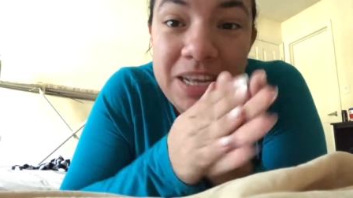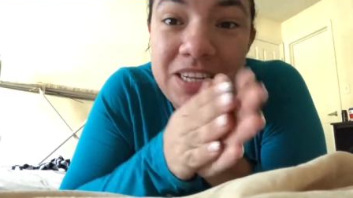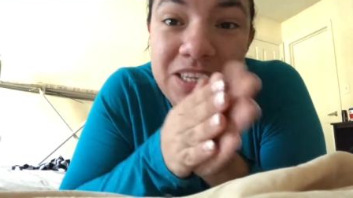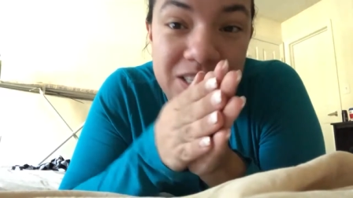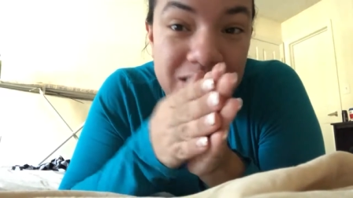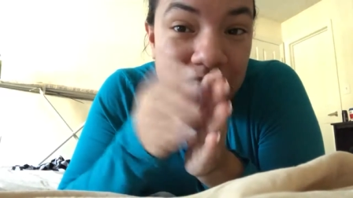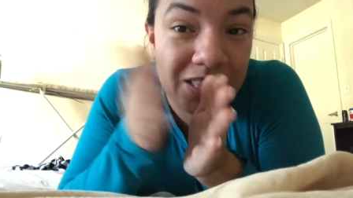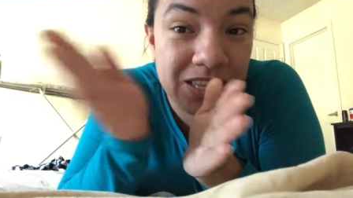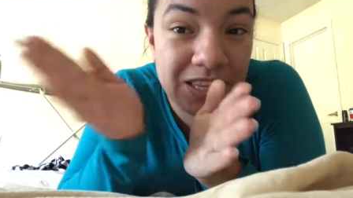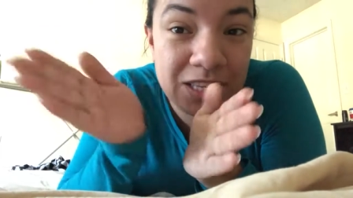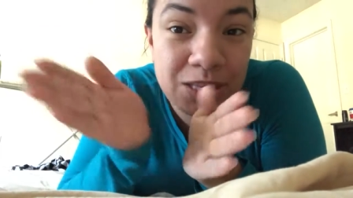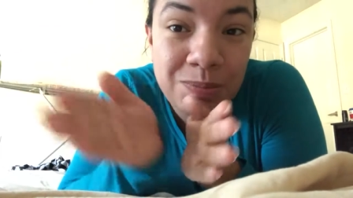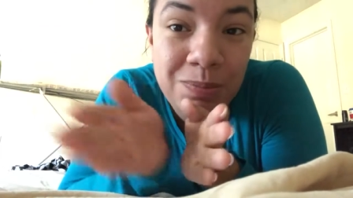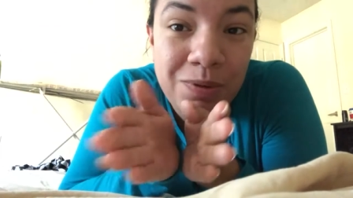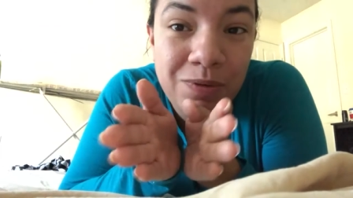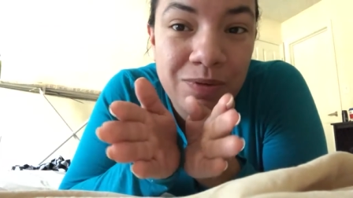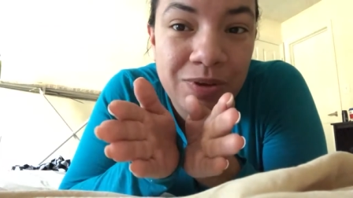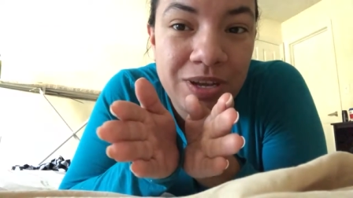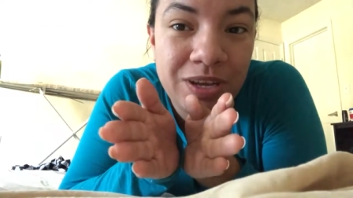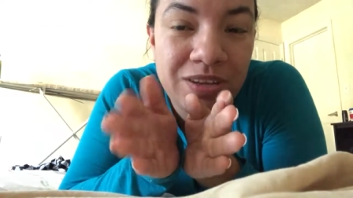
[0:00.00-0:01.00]
led me
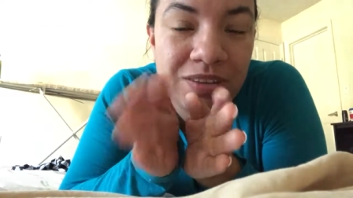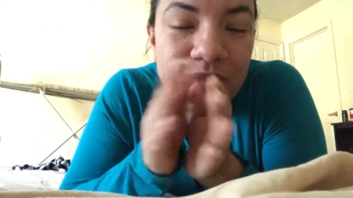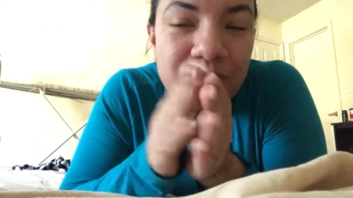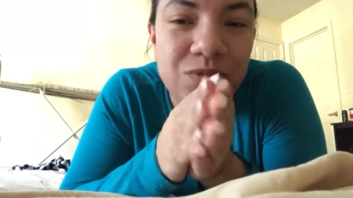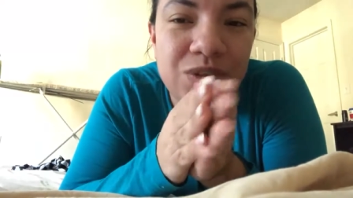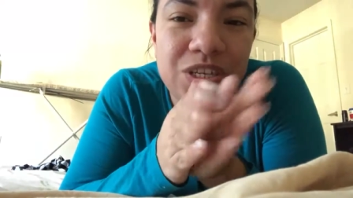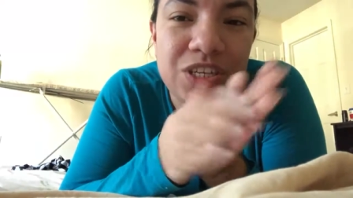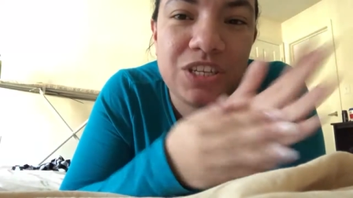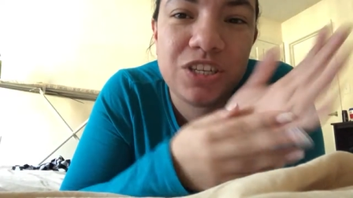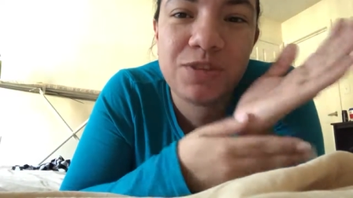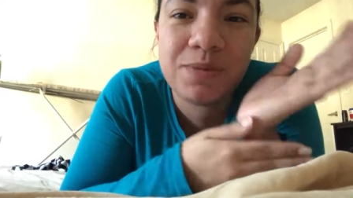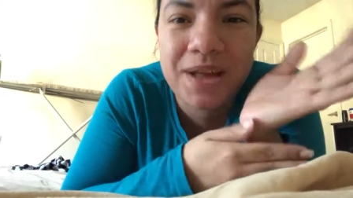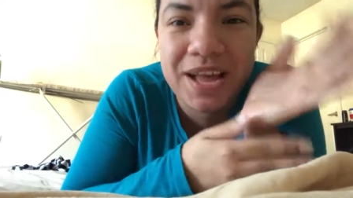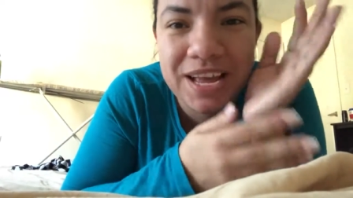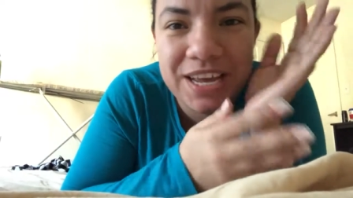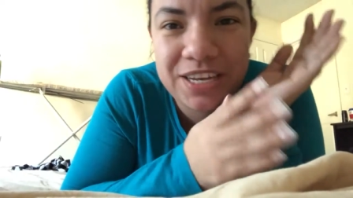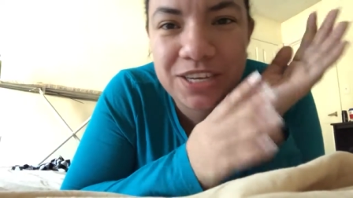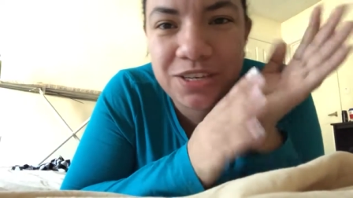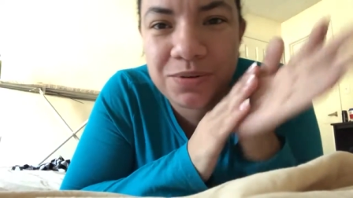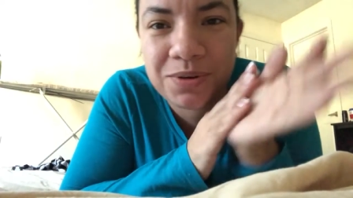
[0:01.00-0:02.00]
to this point,
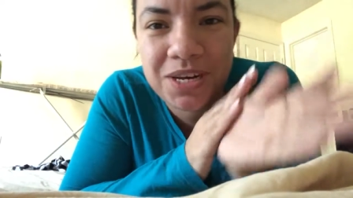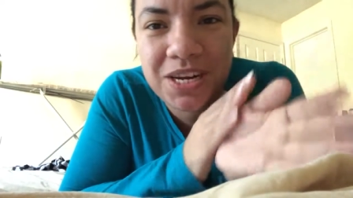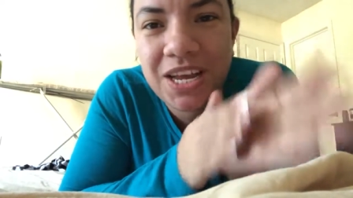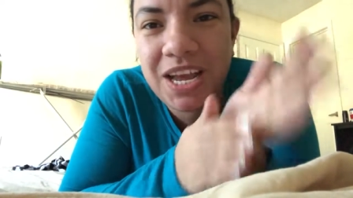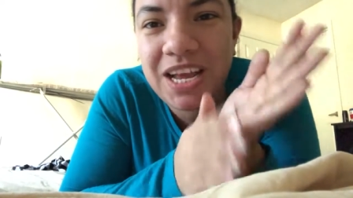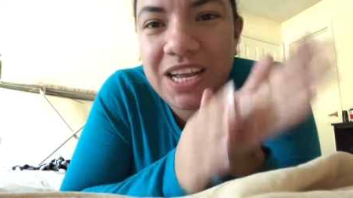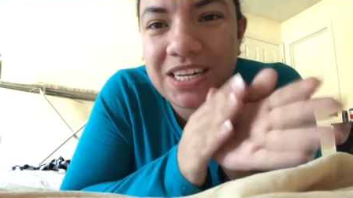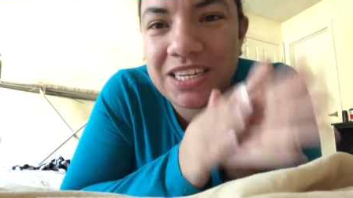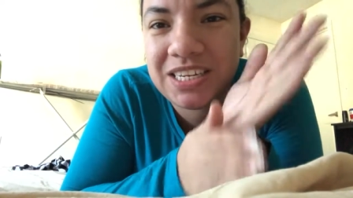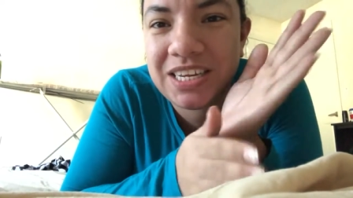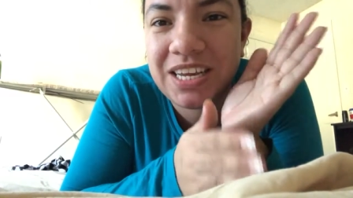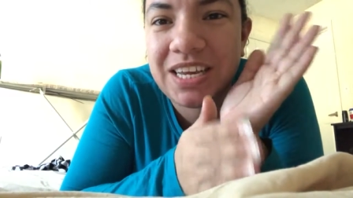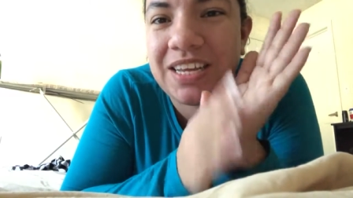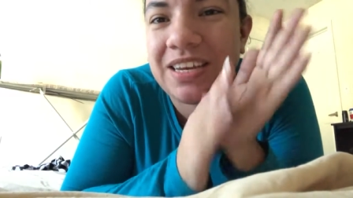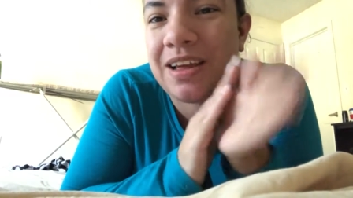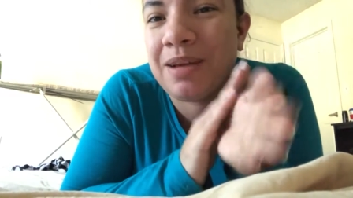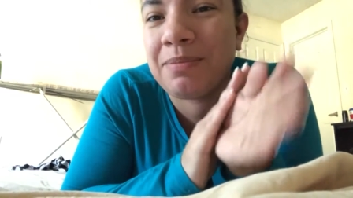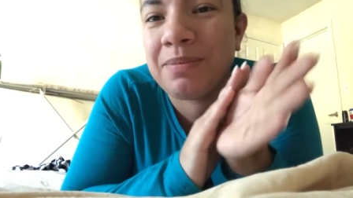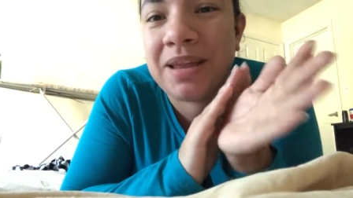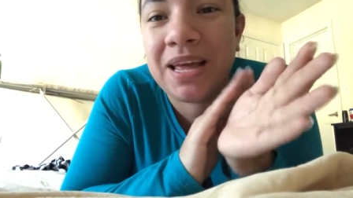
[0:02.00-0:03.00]
which is why in
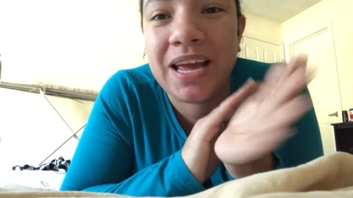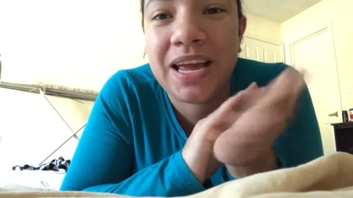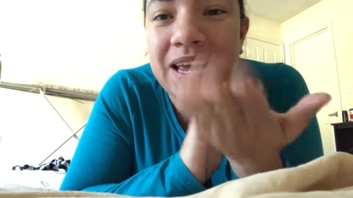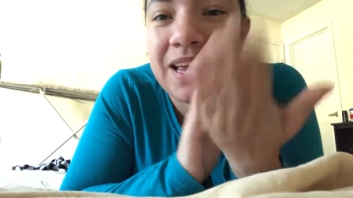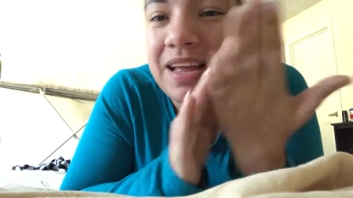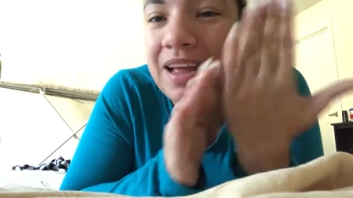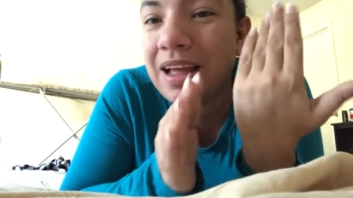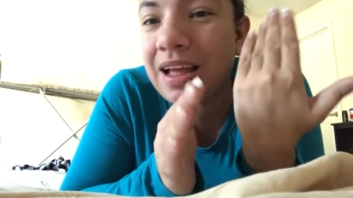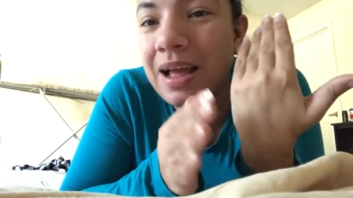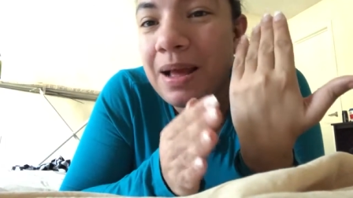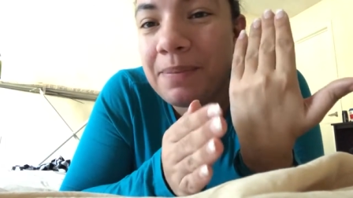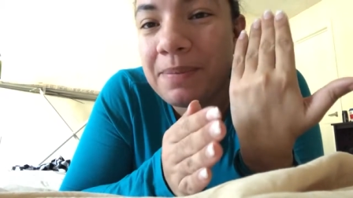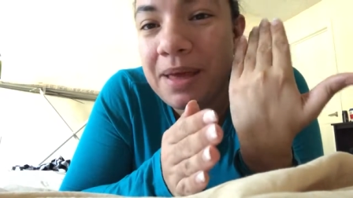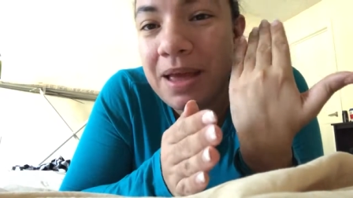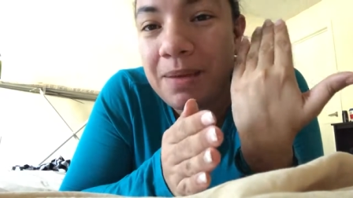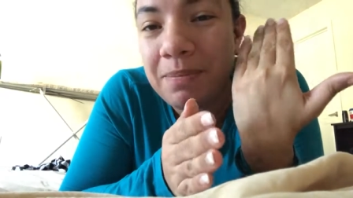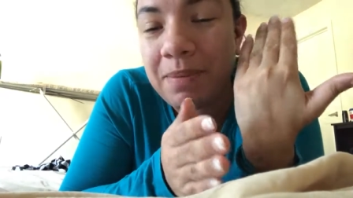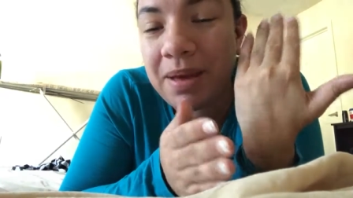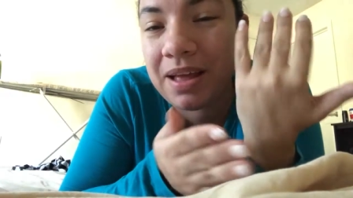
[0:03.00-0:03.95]
2018, I'm like,